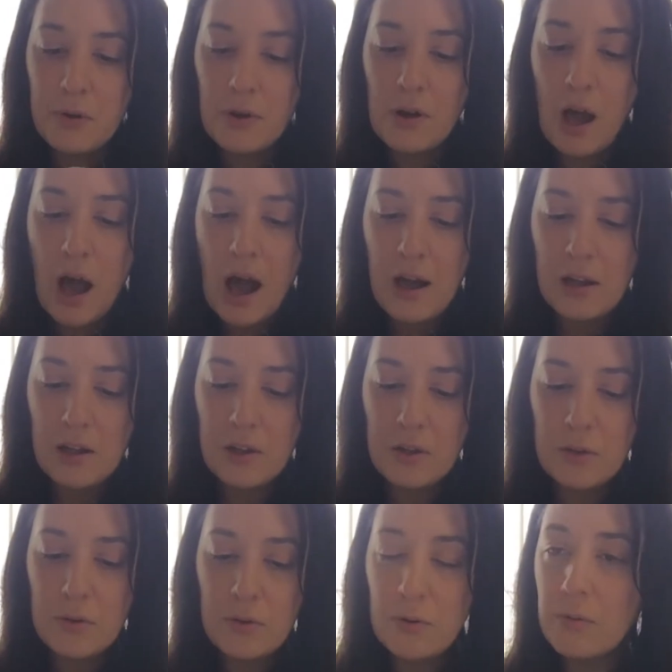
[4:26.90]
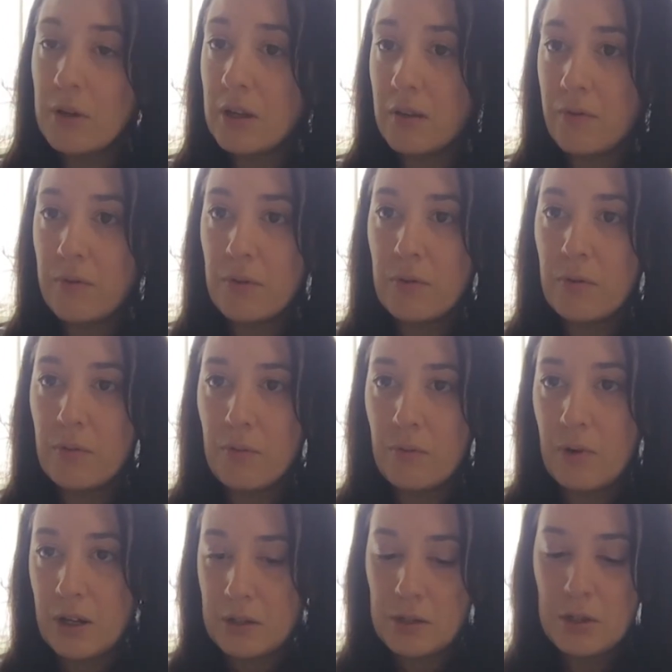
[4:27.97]
put hot glue if you
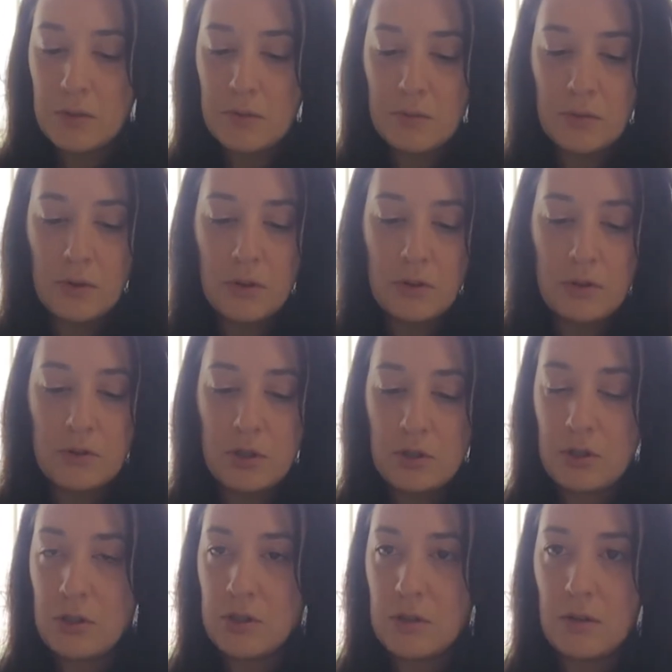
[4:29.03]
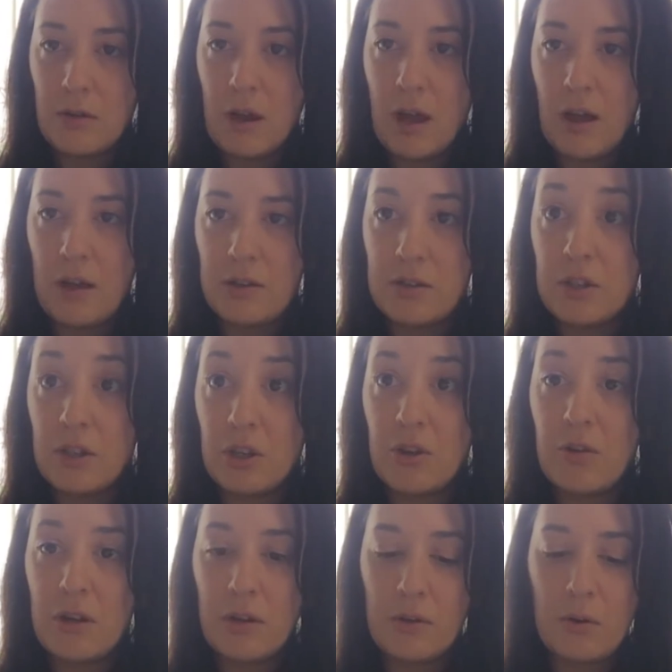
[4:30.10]
want to, just to
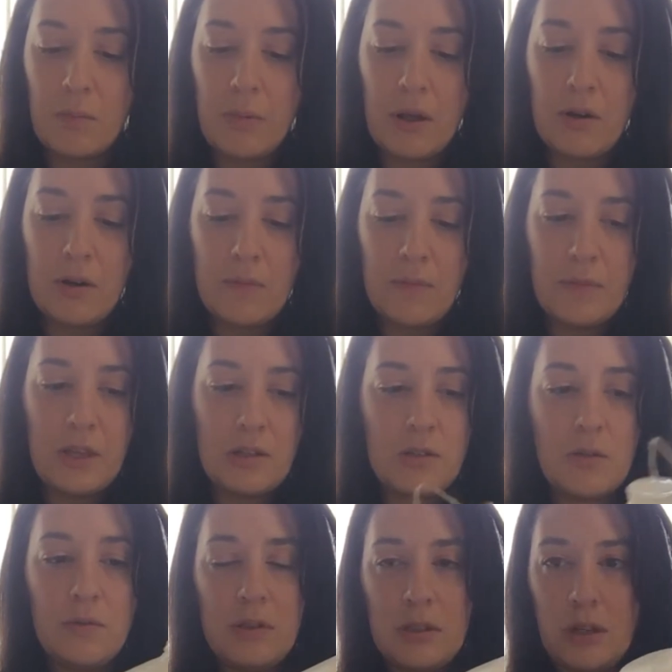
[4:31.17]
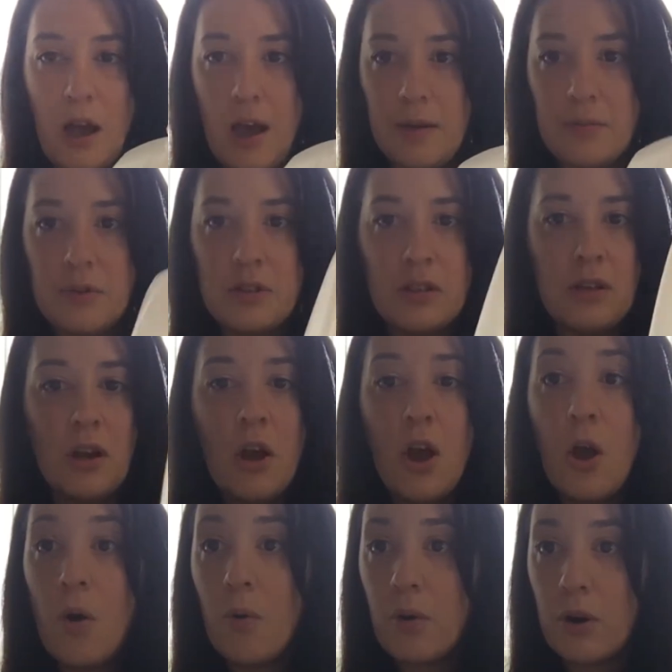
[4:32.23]
secure it a little better. That's always an option.
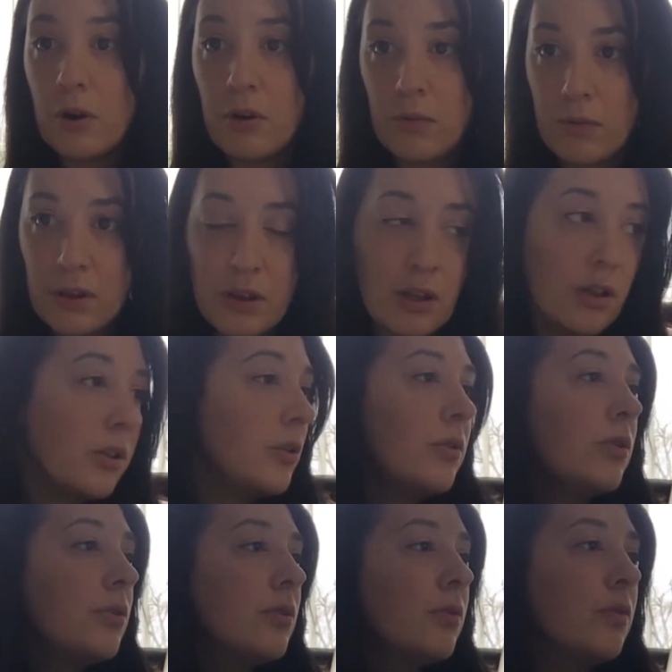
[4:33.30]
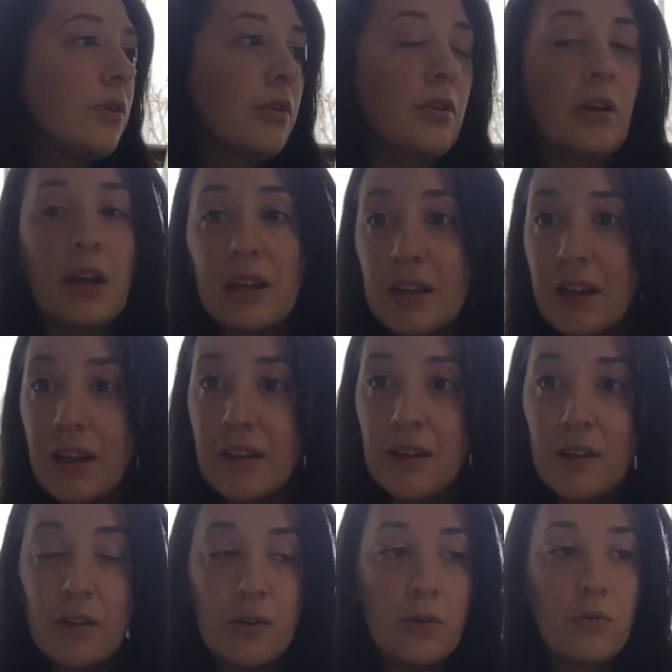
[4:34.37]
Or Gorilla Glue or any kind of
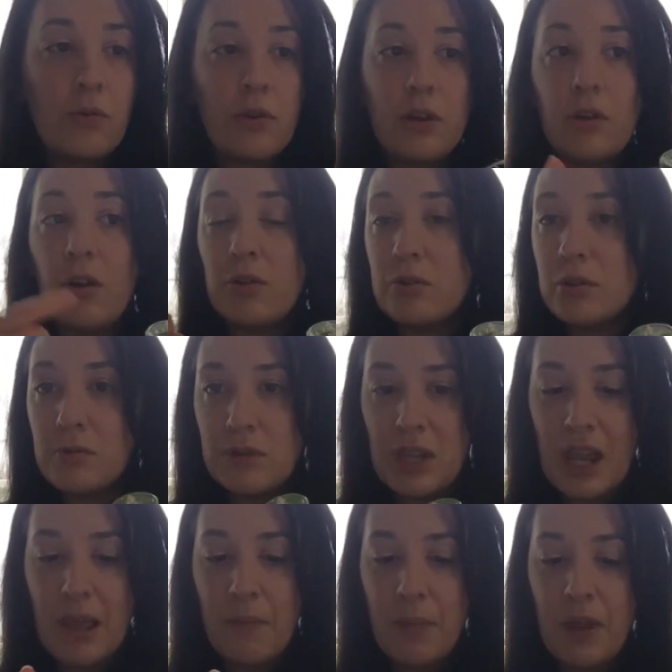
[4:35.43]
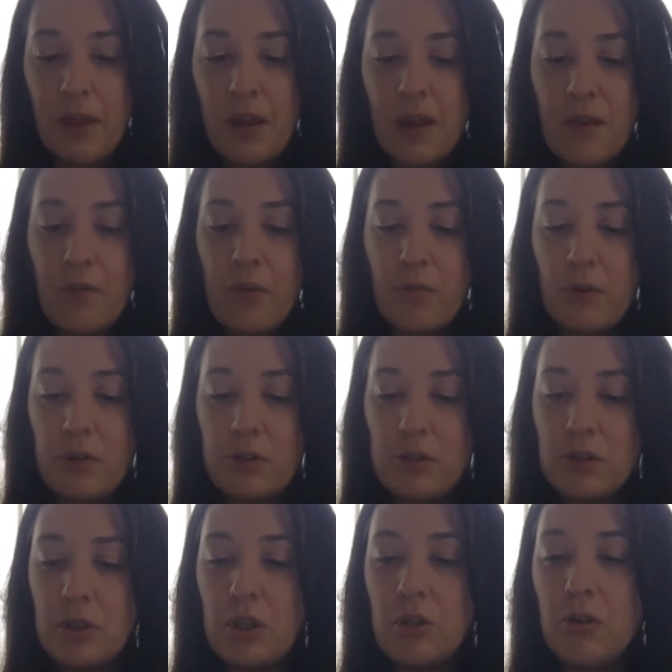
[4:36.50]
glue. You can also tape it if you want to just
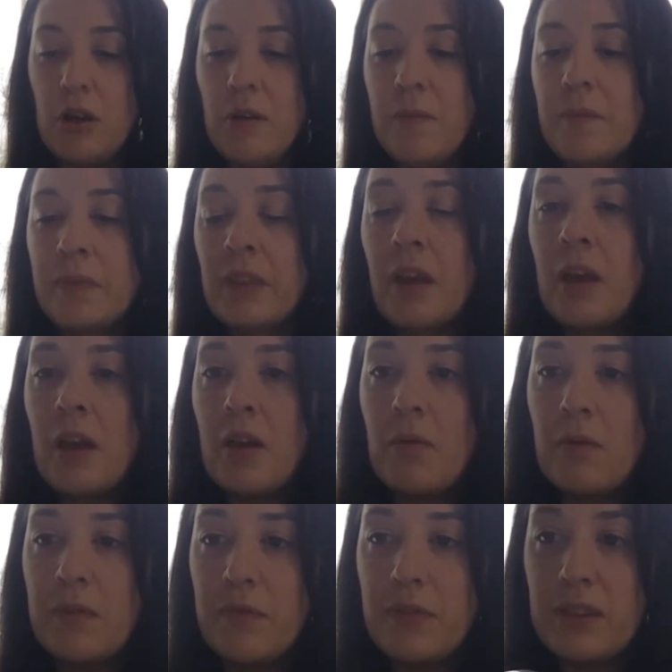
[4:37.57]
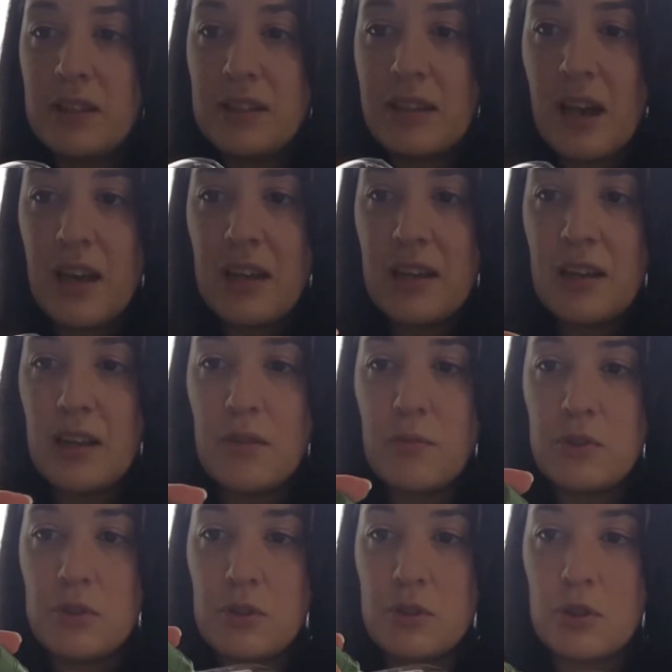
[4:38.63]
secure it. With this kind, it
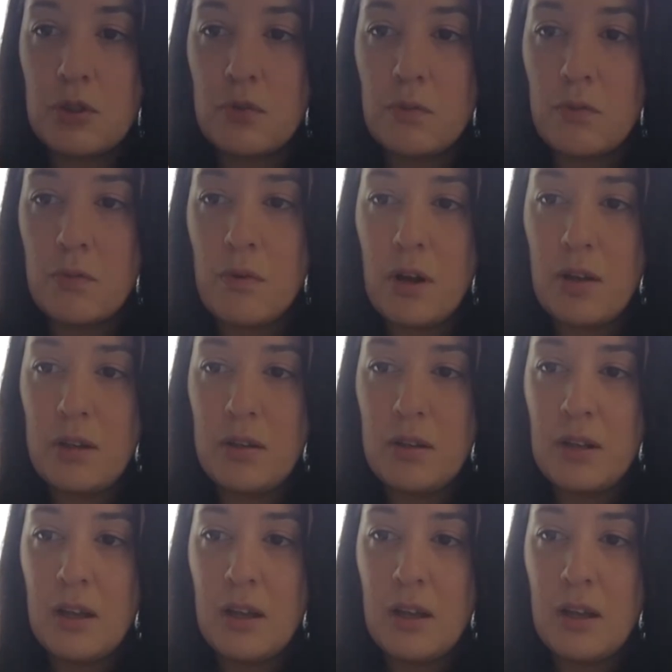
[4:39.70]
was a screw-on.